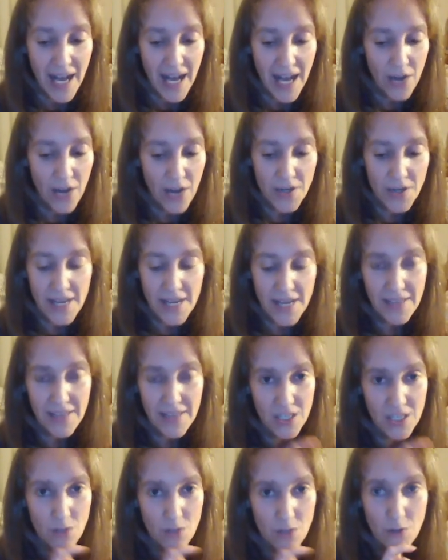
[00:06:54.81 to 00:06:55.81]
I heard another
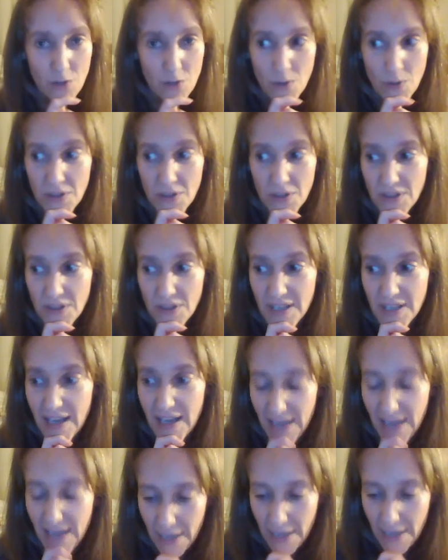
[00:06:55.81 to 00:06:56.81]
interview with the
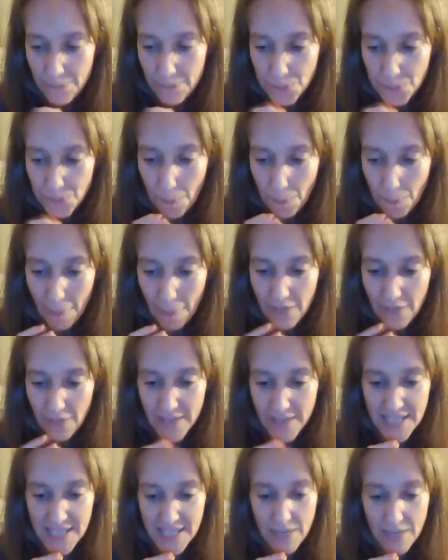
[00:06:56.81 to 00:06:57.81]
guy, um,
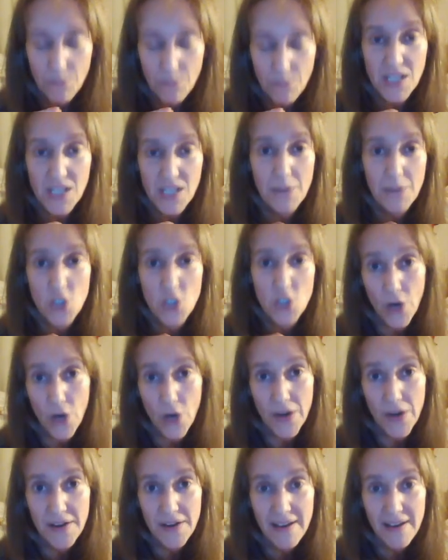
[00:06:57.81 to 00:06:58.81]
Again, his name, Simon
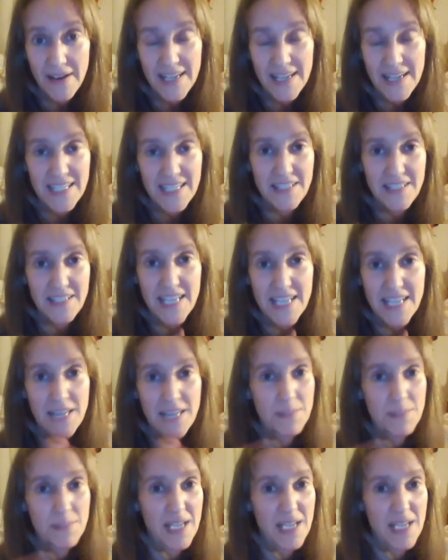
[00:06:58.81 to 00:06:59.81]
Dolan, and he said it'll take
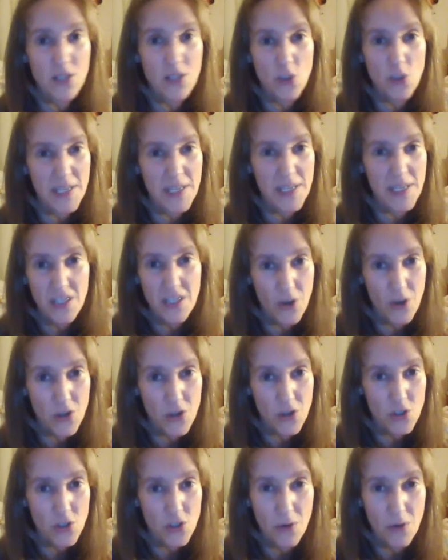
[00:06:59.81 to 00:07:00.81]
them 10 to 20
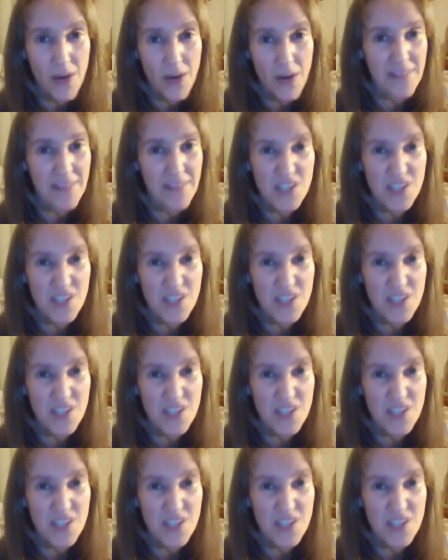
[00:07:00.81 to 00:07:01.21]
years to roll out this